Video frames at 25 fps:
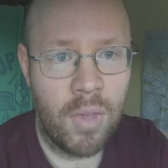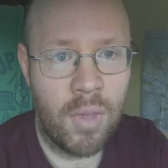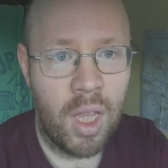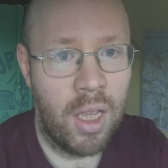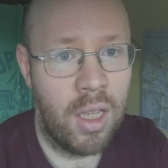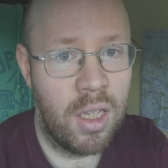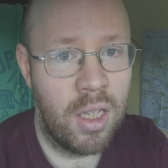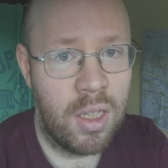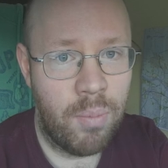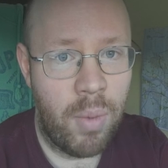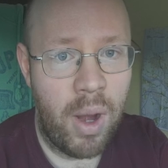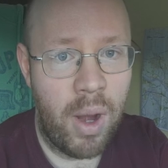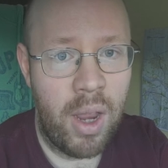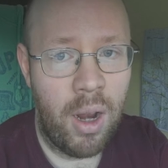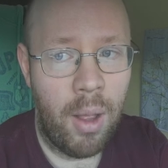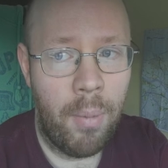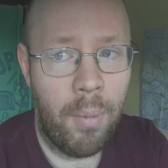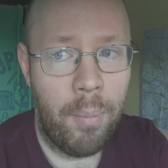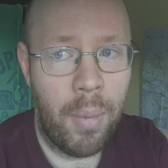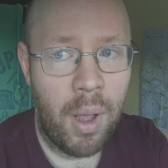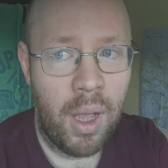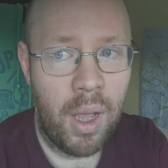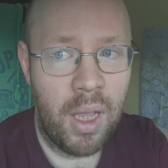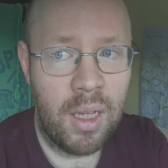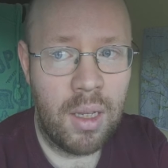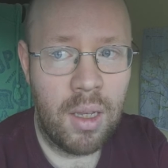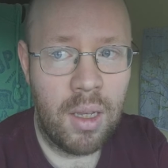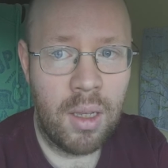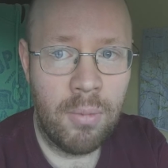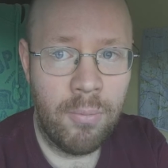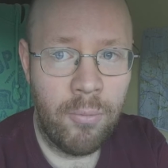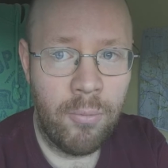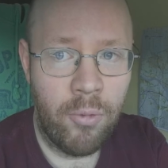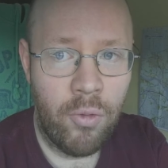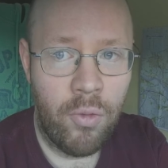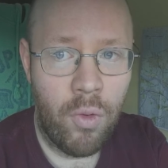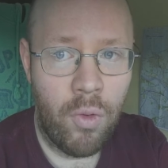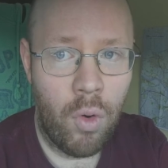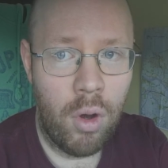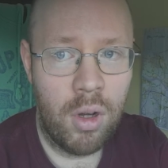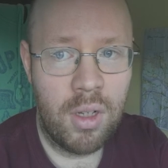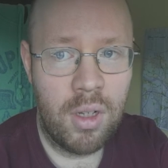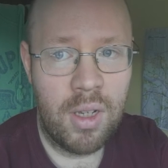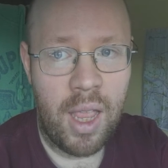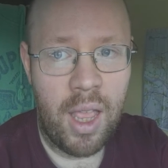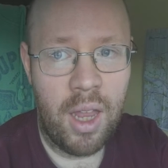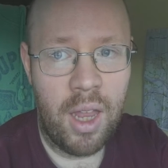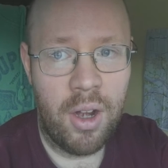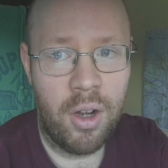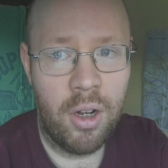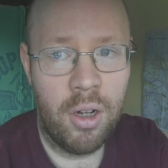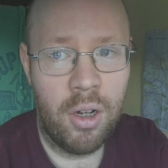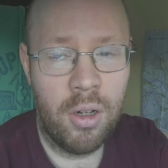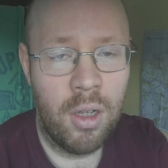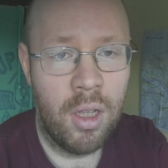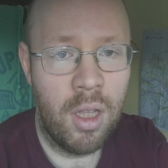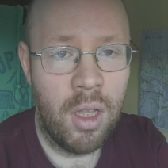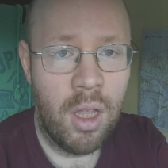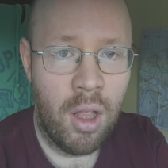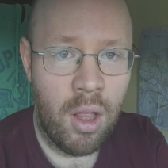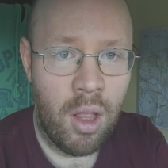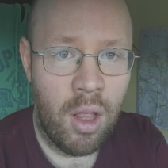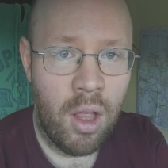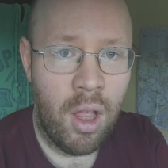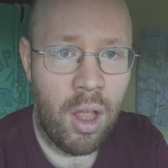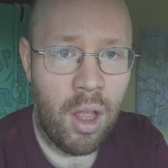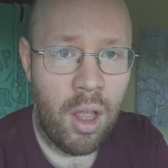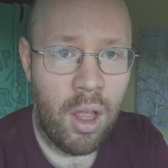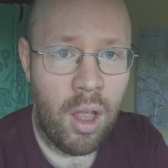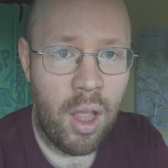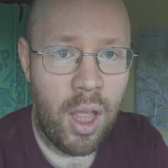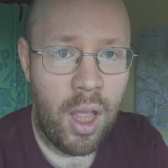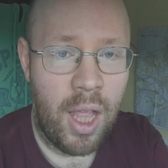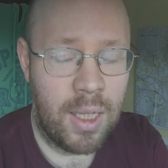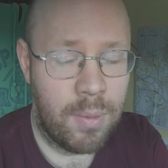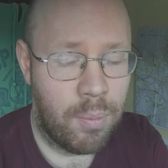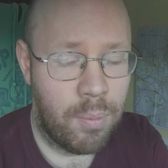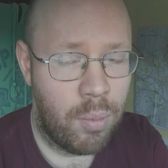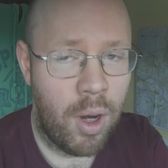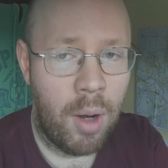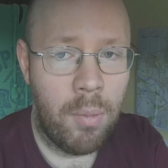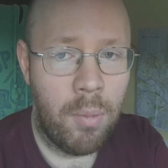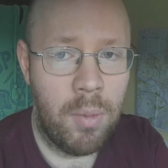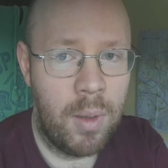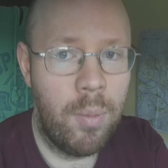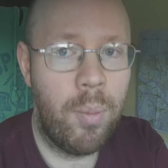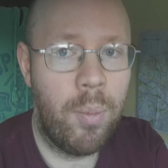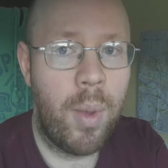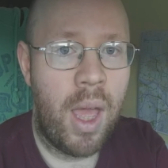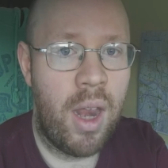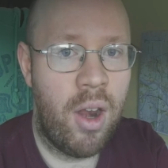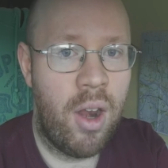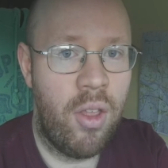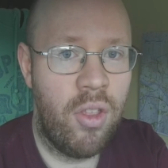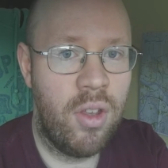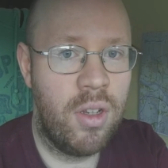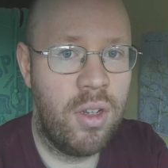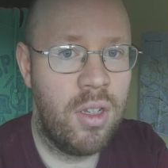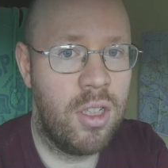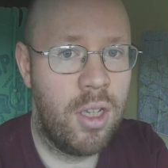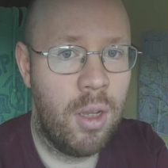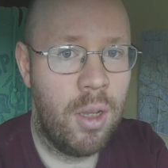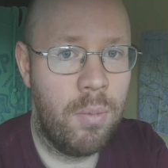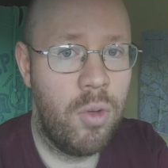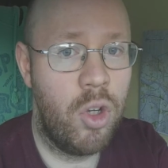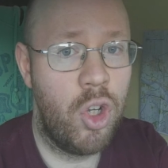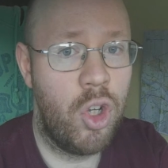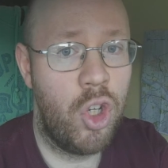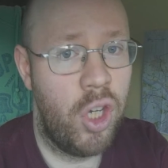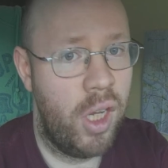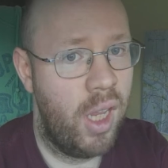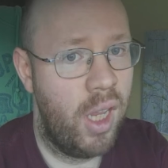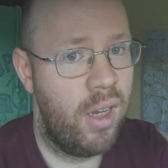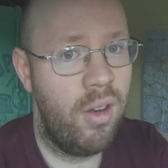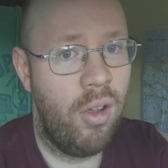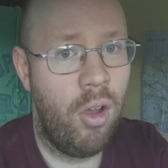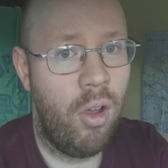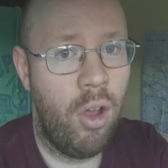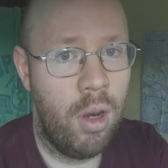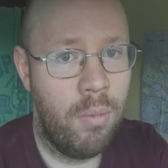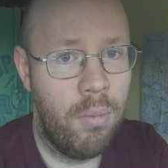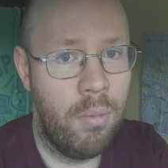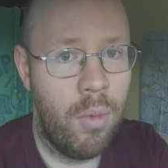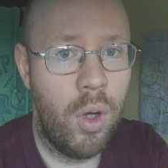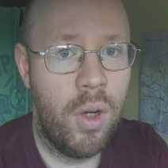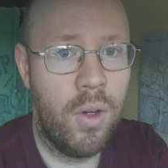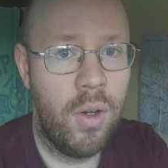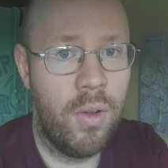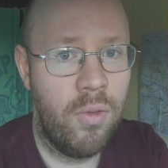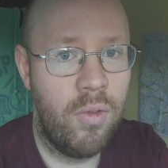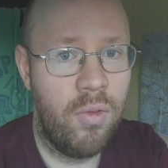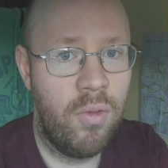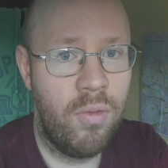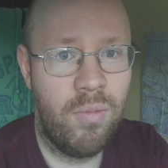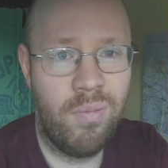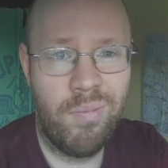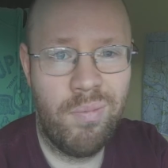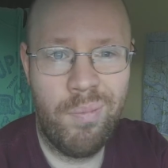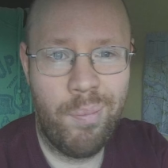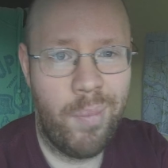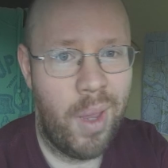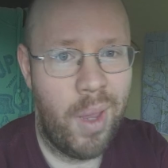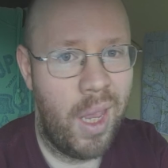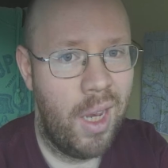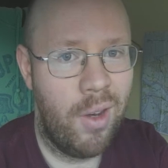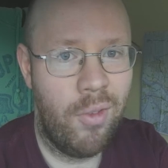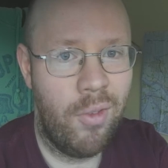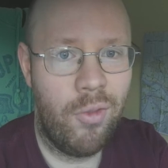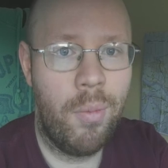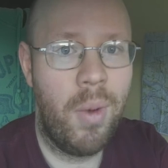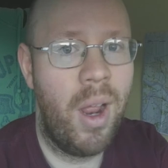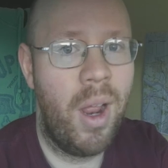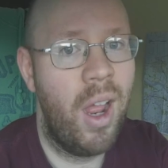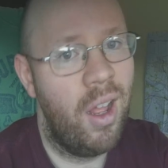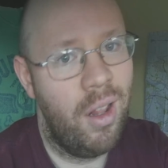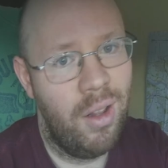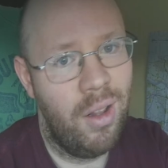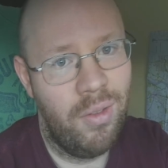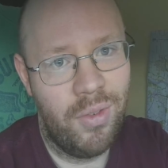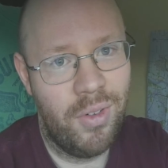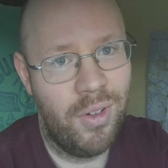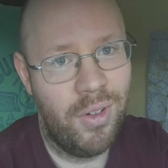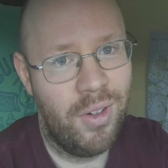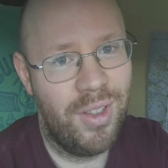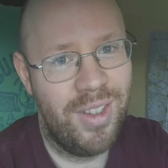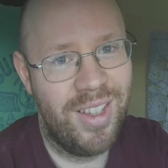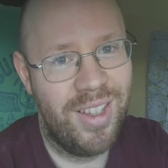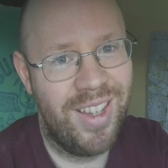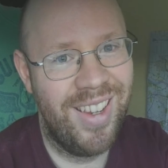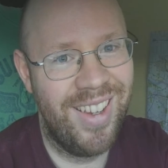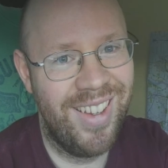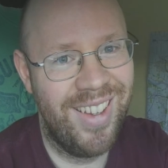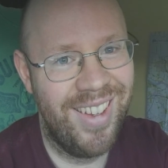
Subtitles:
Spray.Bike for a tenner, it's probably better than some shit automotive paint from Halfords.